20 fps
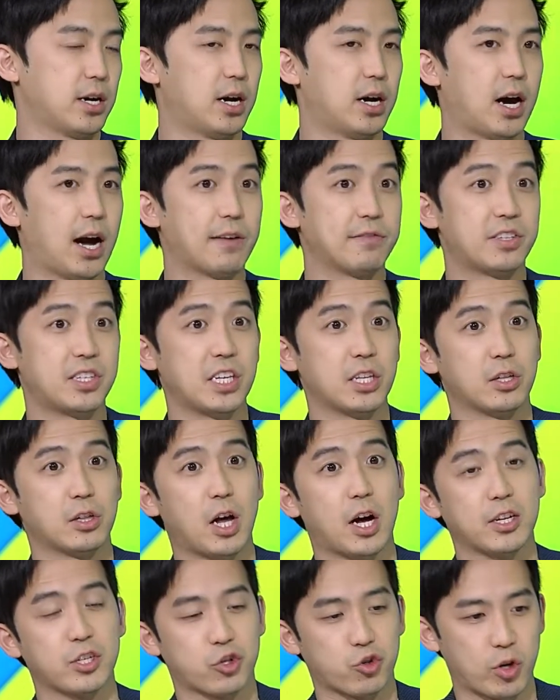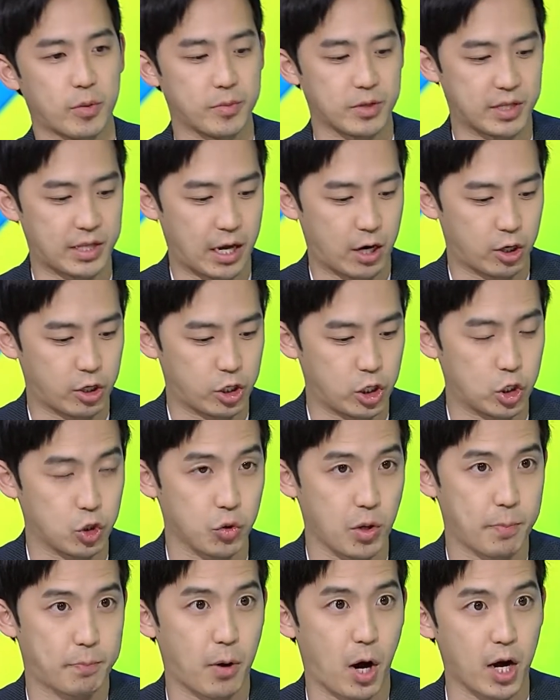I've seen a lot of streamers that are
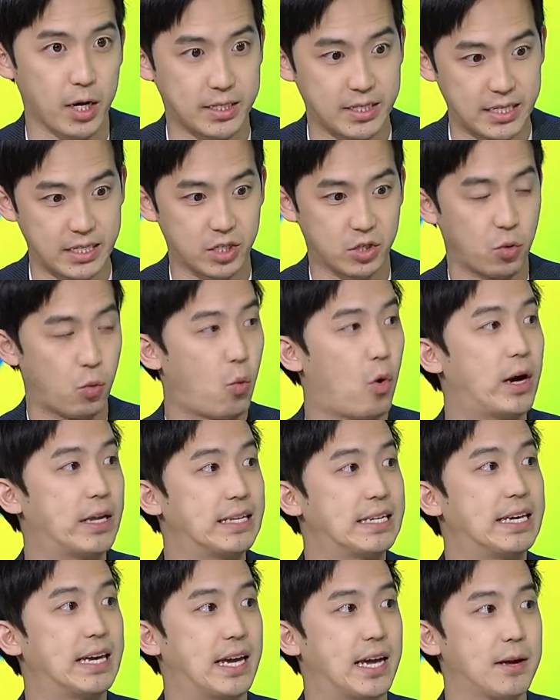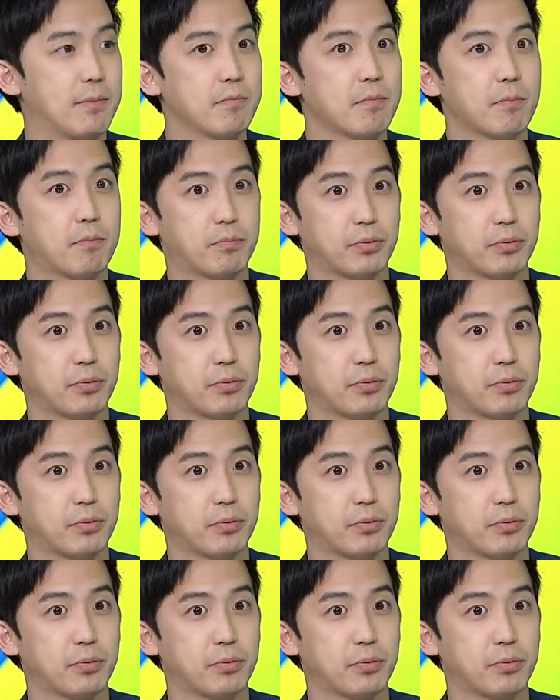usually boxed into one game,